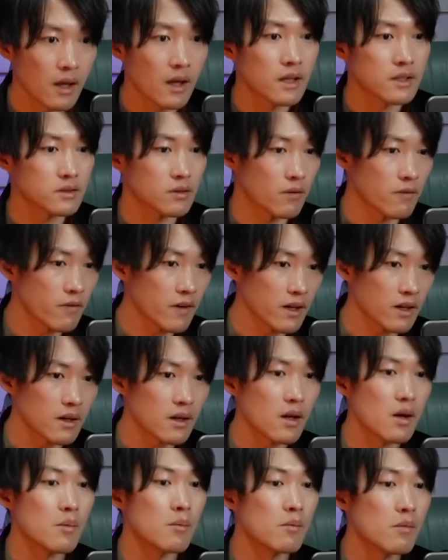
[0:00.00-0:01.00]
So far,
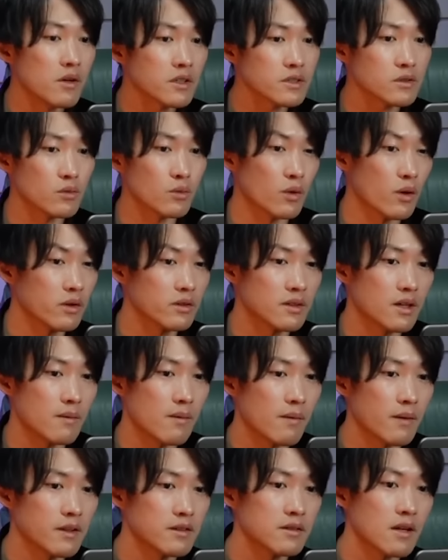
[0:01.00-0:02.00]
most world
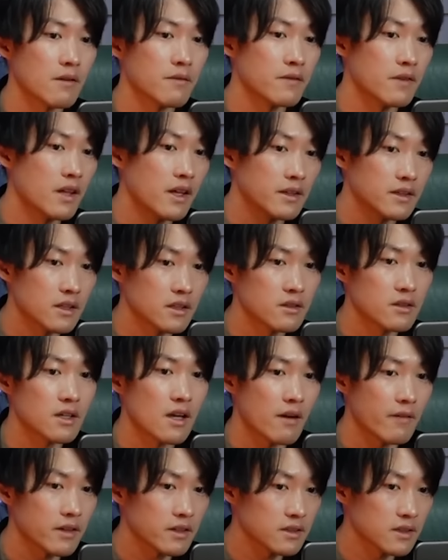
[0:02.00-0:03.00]
government affiliated
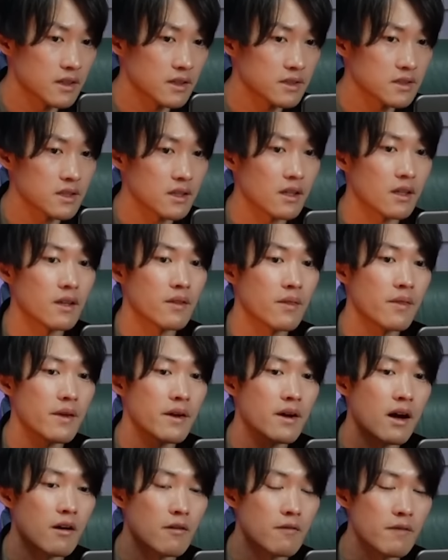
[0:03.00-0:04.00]
characters in their
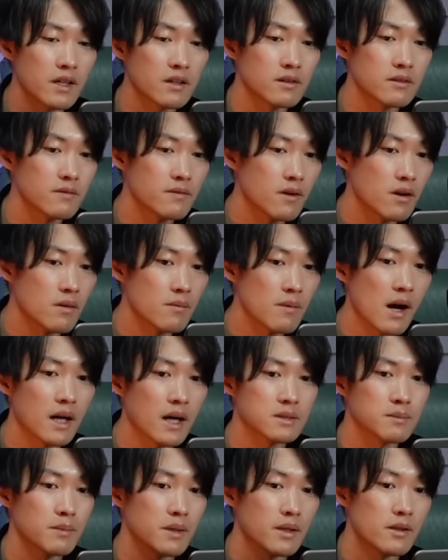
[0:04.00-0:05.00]
awakened form has
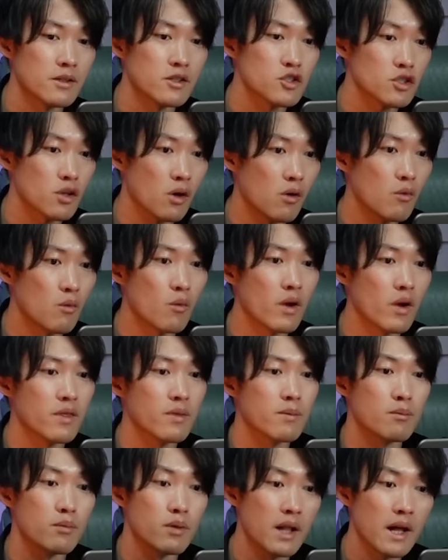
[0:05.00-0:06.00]
been shown with
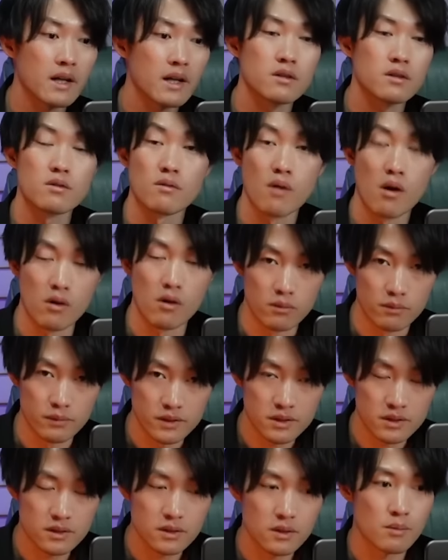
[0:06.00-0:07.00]
black robes,
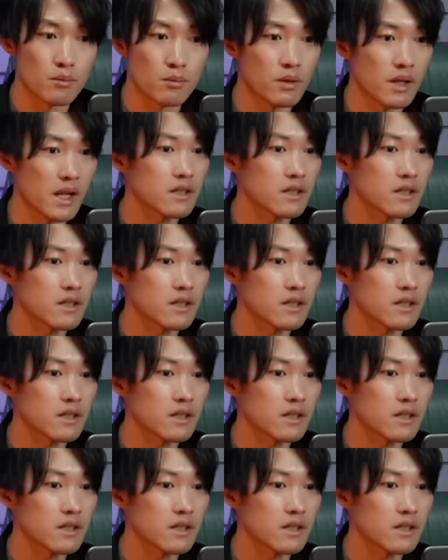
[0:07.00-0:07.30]
black